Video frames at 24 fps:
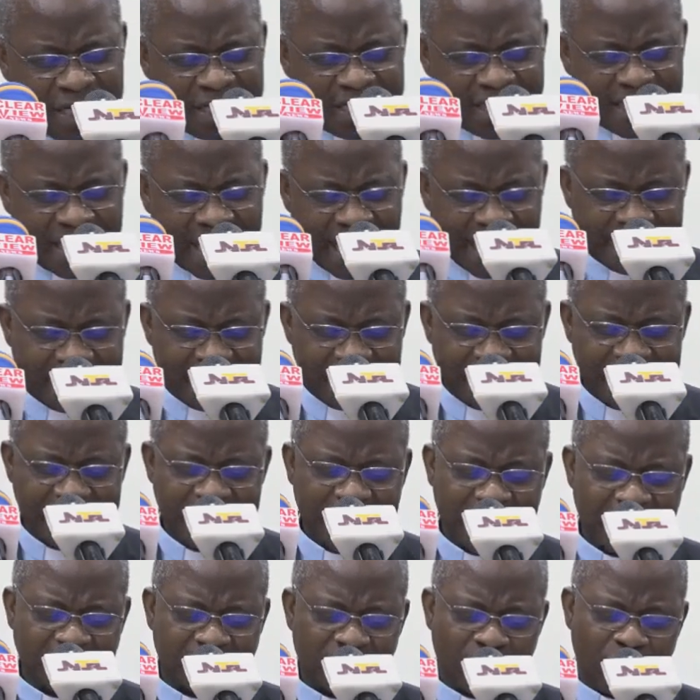they had
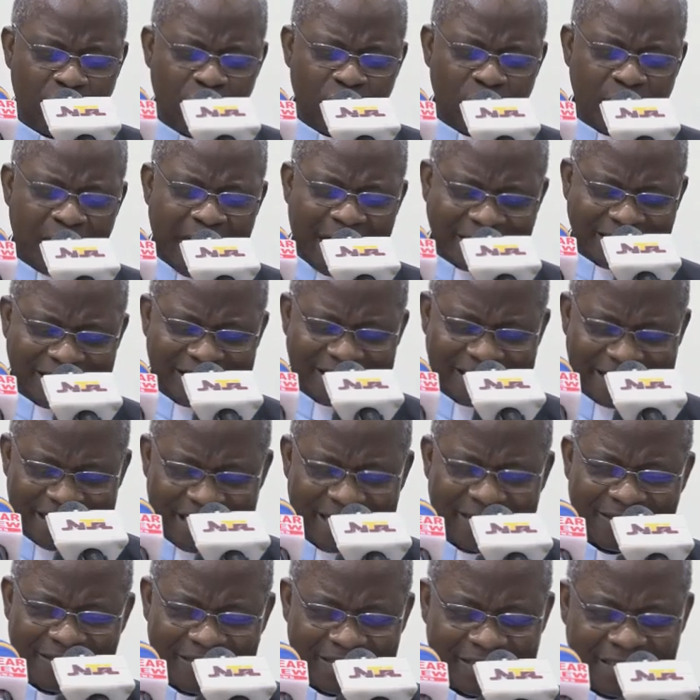leaders who lacked
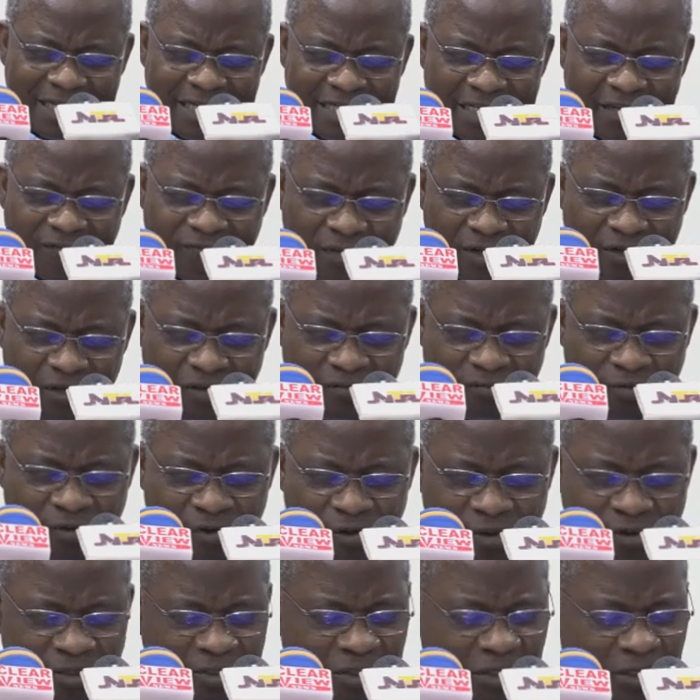integrity and the fear of
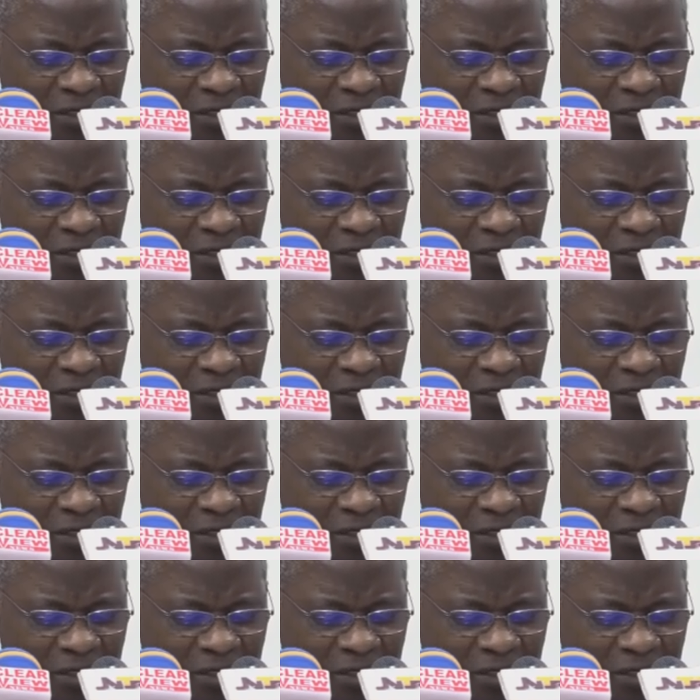God,